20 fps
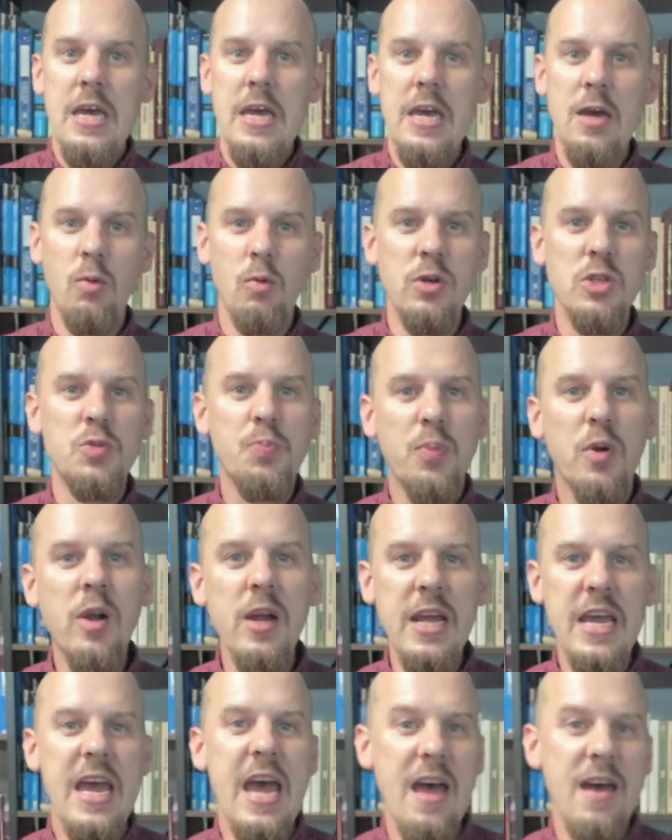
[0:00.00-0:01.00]
It was
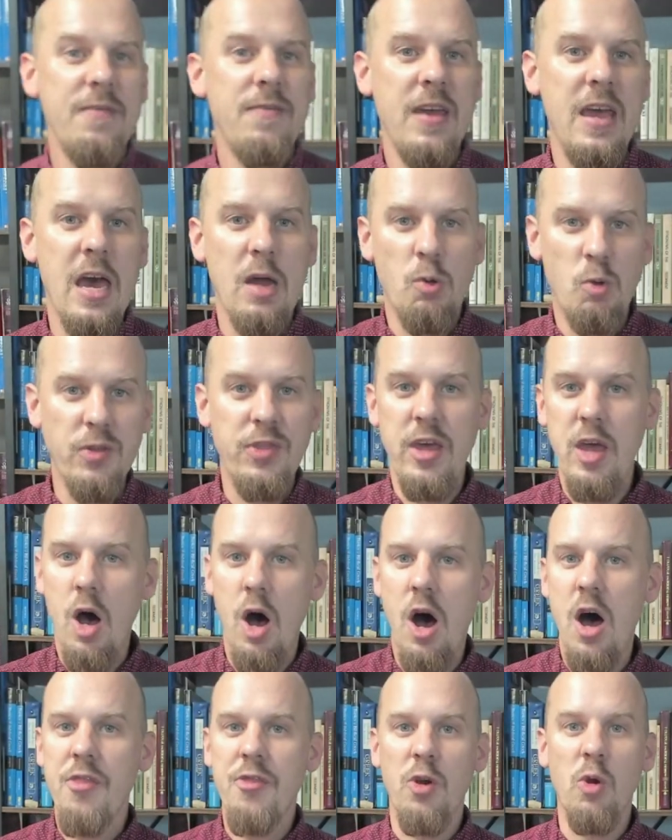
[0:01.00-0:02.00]
pretty heavy on what the
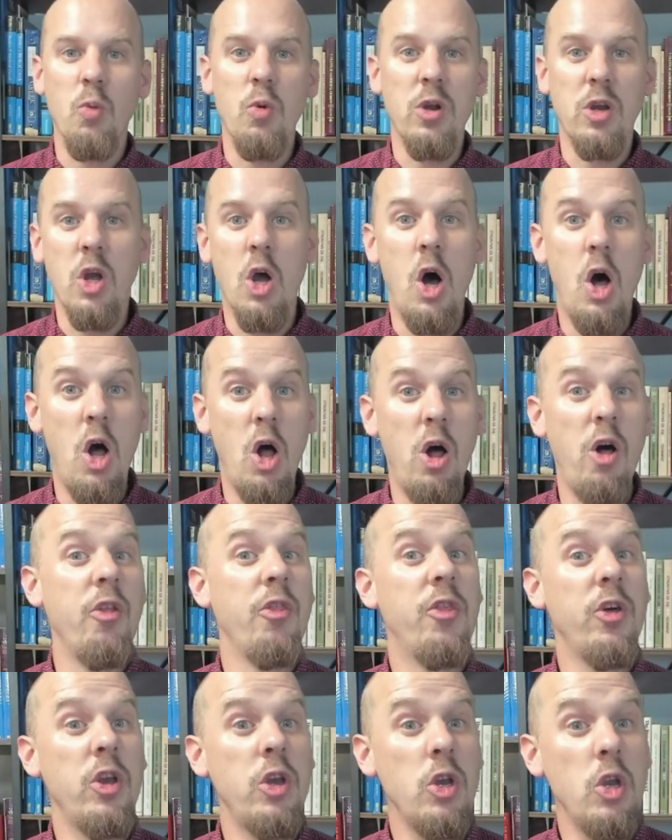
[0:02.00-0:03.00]
author would call
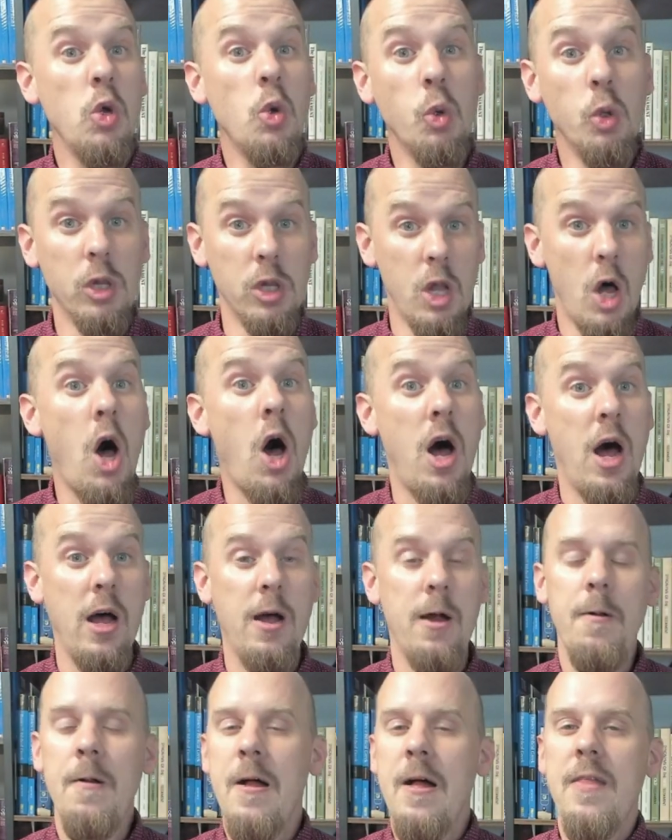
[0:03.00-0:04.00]
the new law,
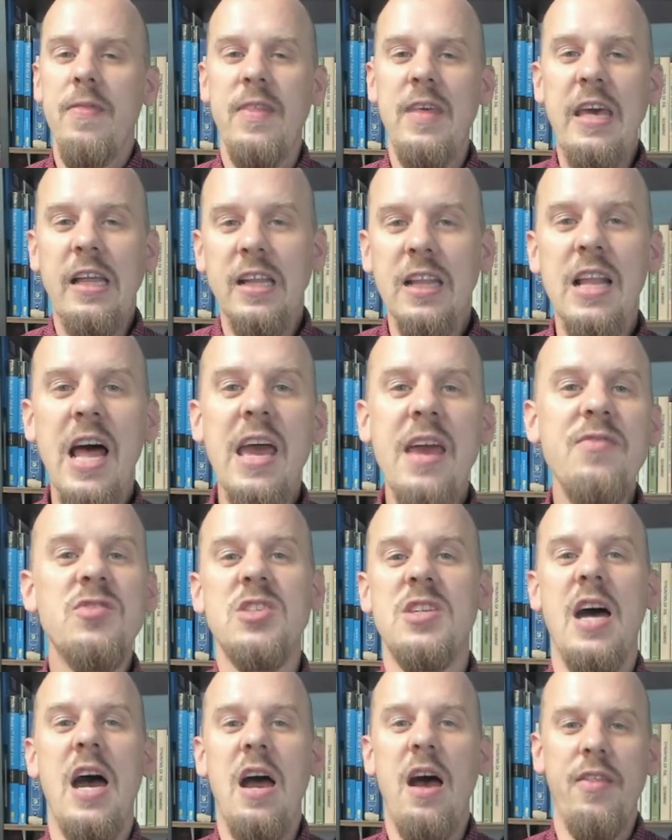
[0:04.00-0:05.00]
the
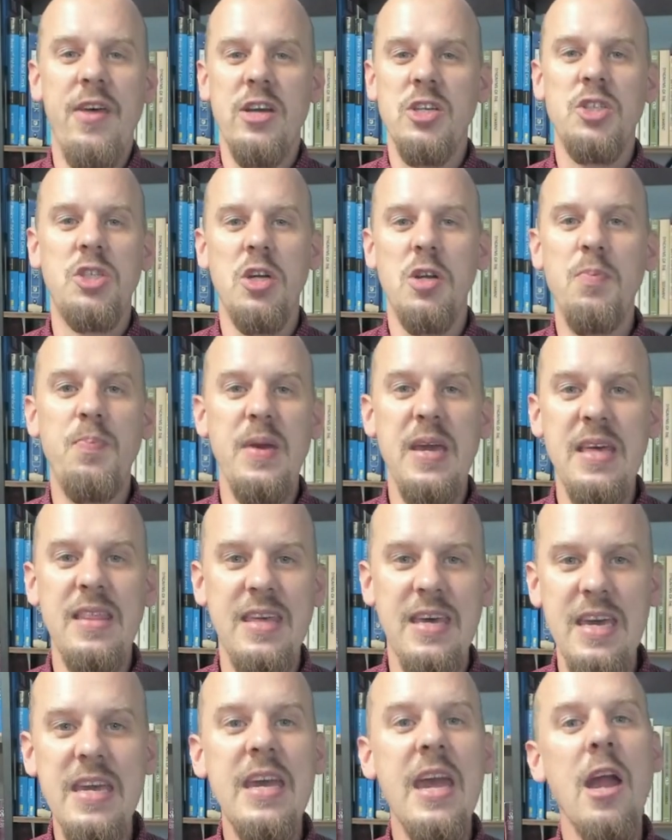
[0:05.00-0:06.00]
lifestyle that should be
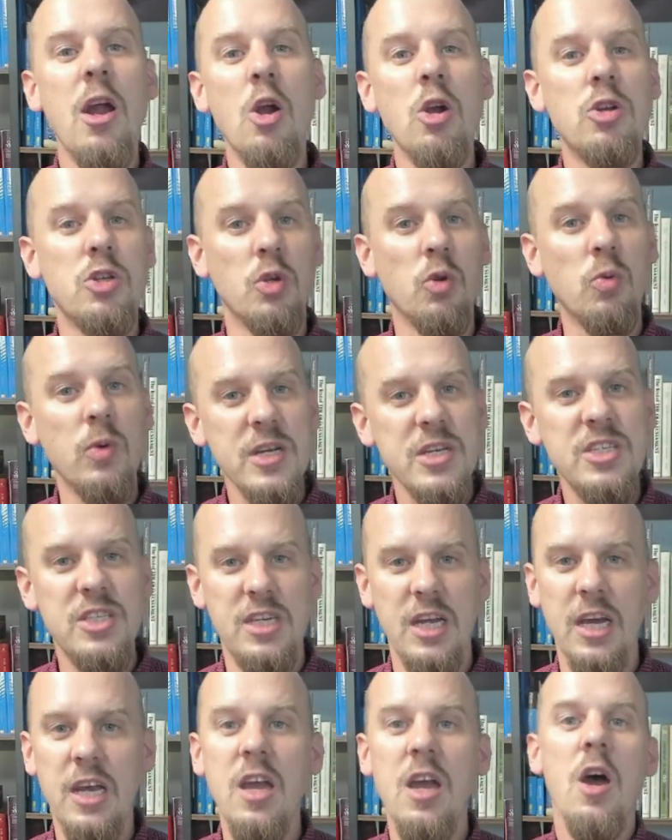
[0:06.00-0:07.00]
the
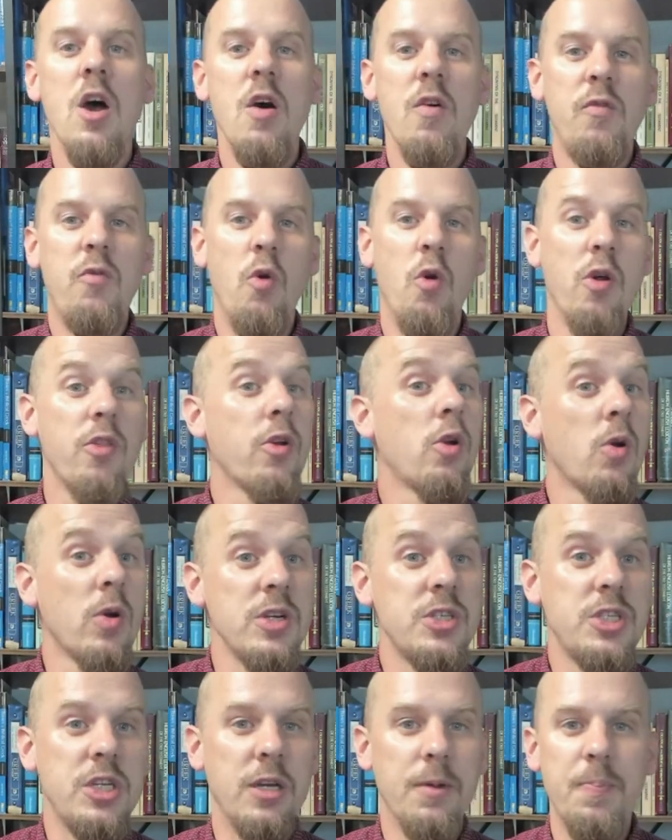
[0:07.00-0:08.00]
characteristic for the
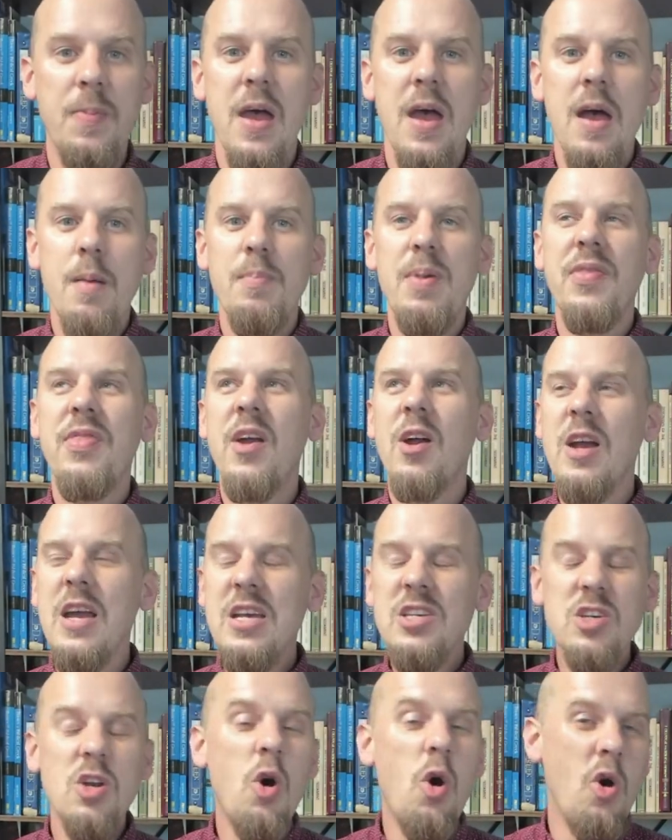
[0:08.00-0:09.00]
Christian. But there
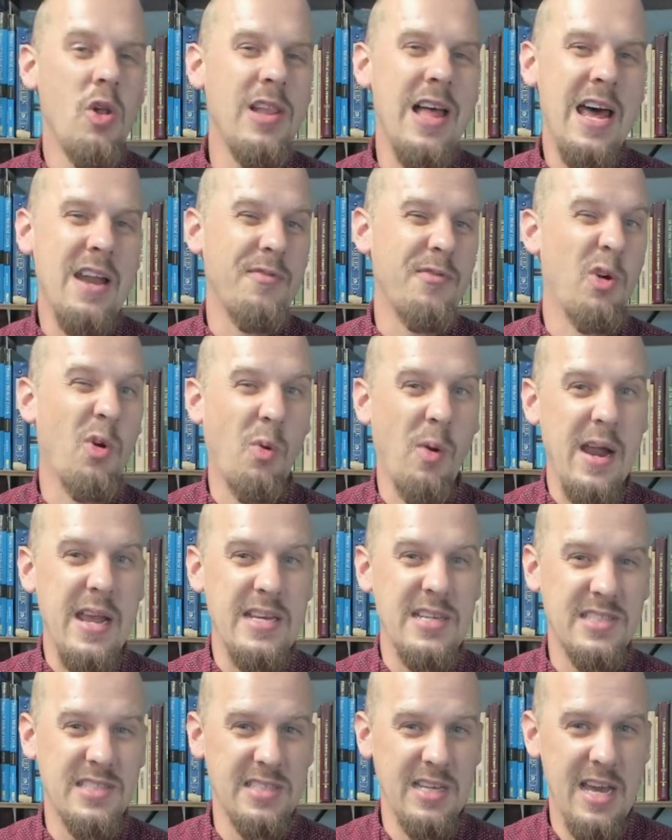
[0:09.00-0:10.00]
isn't a whole lot of
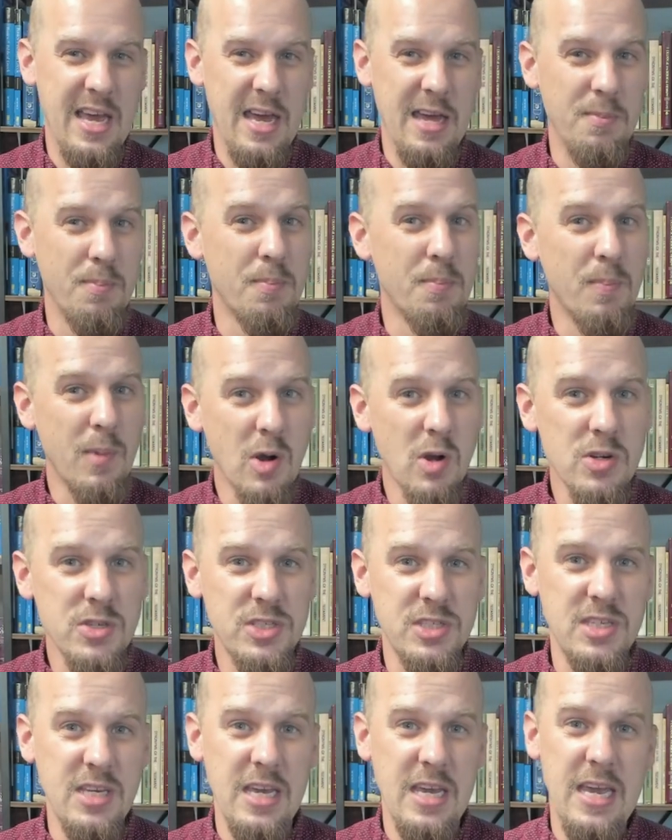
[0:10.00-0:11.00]
grace and
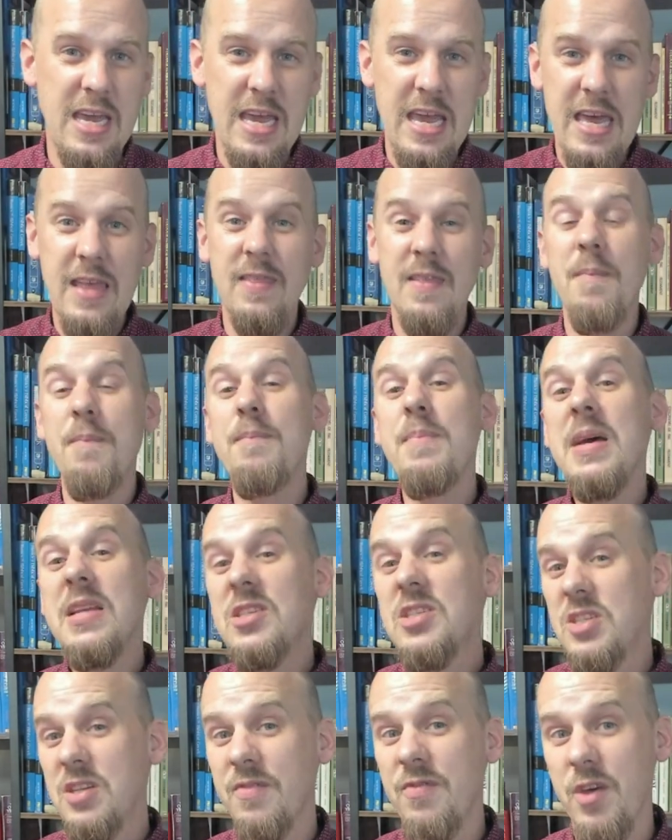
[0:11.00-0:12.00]
mercy in the
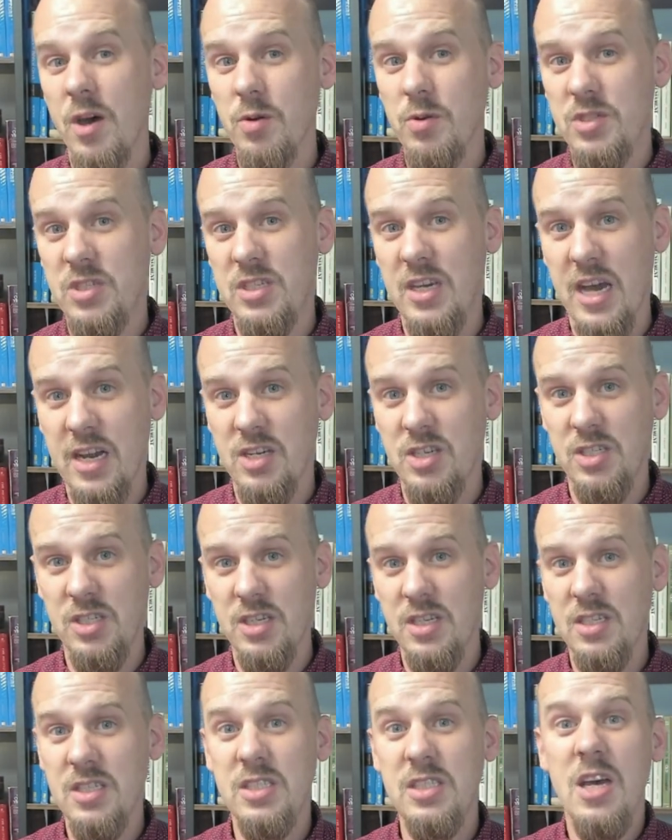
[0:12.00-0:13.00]
midst of those
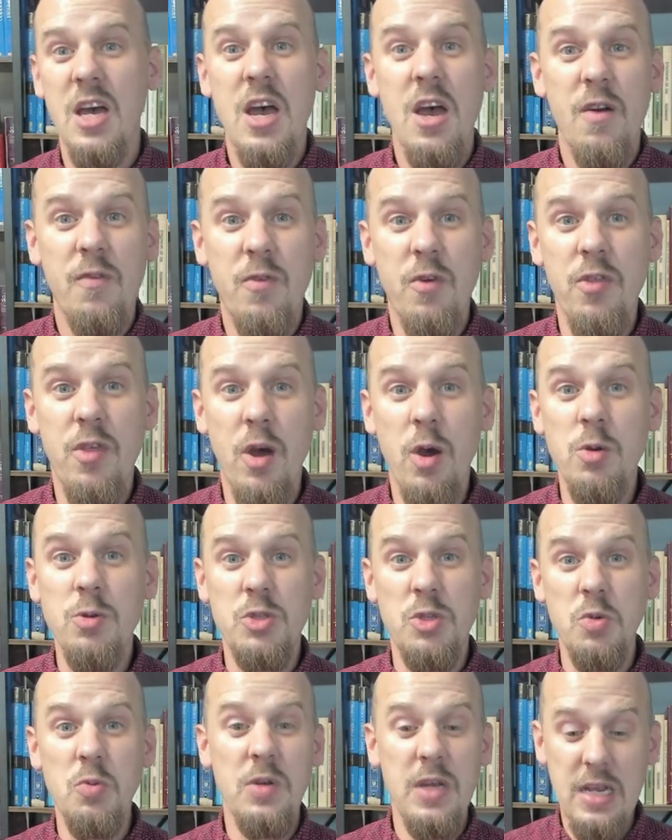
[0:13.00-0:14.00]
sections for
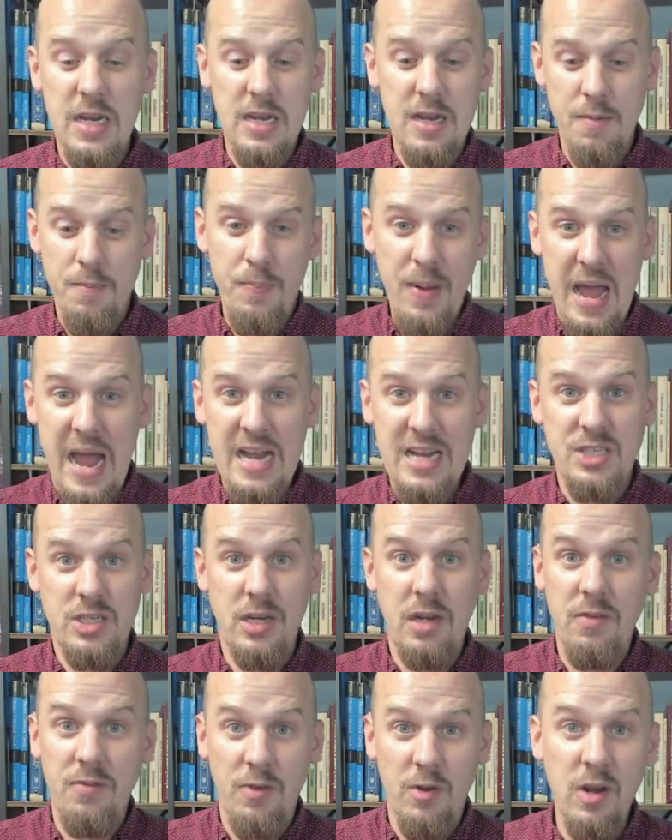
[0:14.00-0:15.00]
those who need
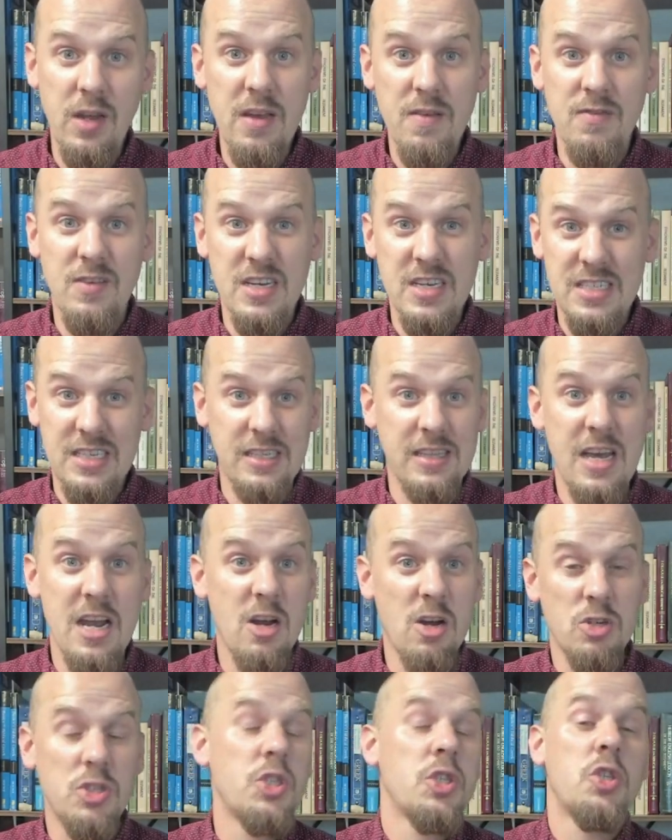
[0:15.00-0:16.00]
compassion and forgiveness in
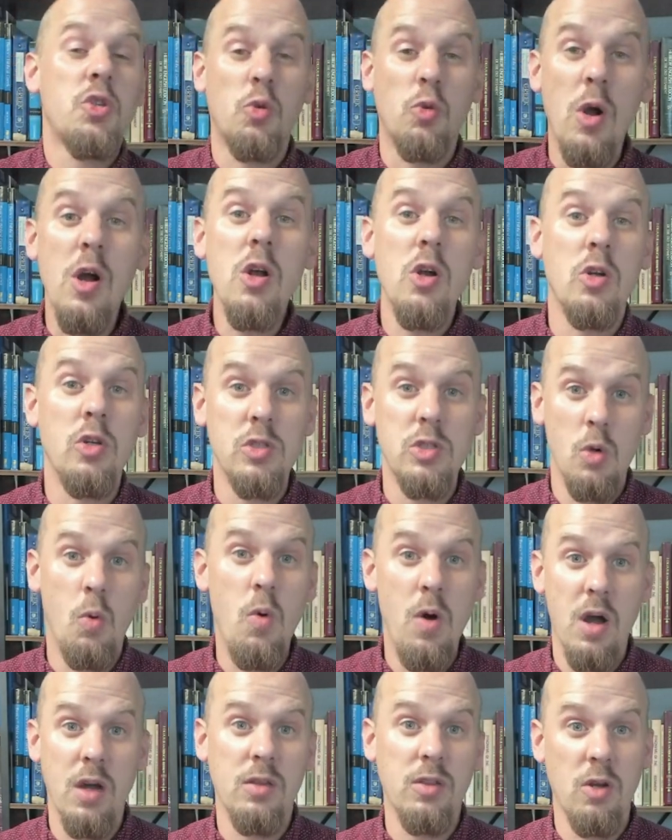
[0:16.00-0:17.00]
their struggle to
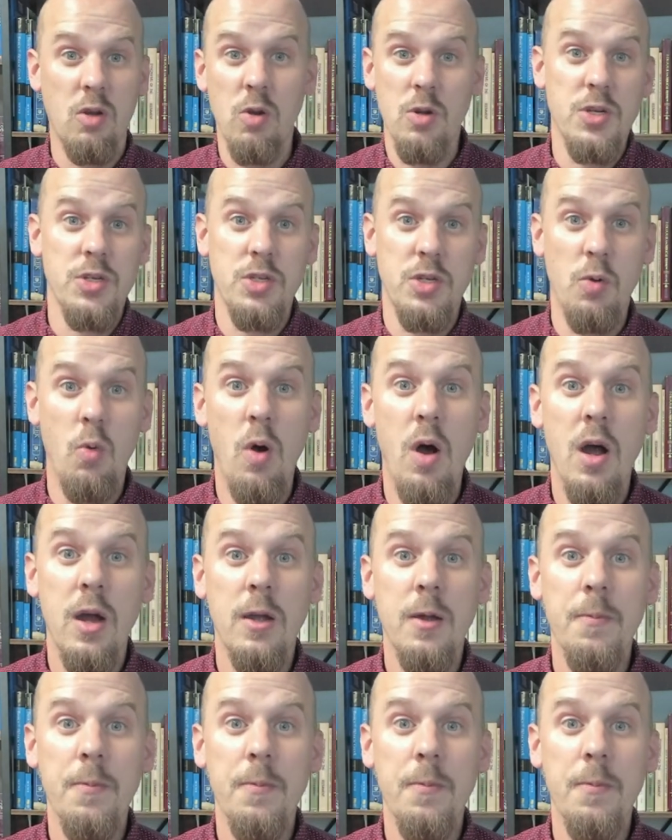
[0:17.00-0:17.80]
walk the Christian walk.